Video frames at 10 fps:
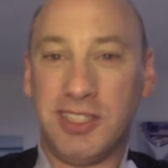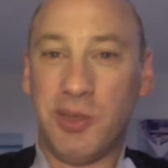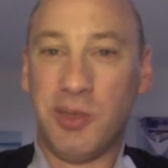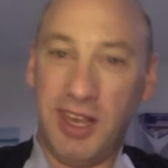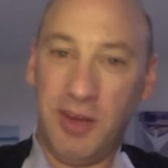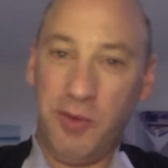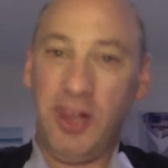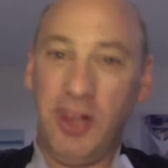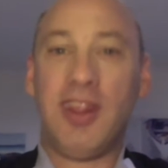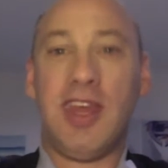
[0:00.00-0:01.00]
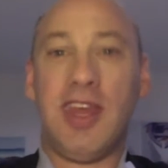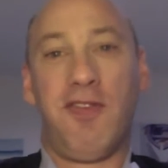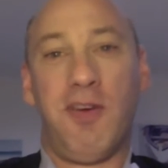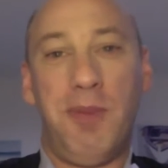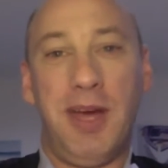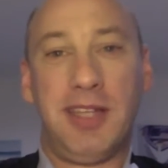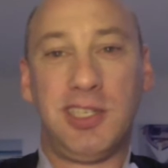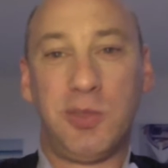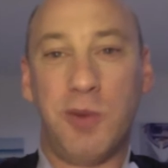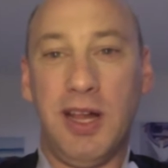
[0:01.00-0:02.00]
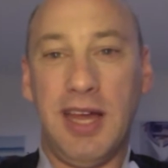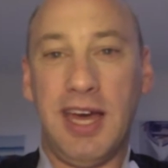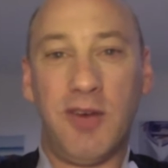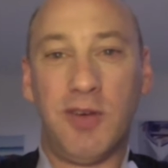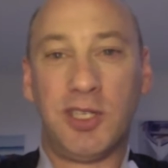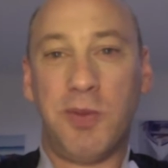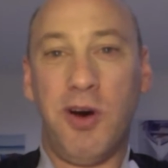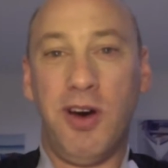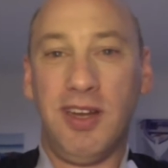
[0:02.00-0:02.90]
So we learn that from pets as well, how to respond.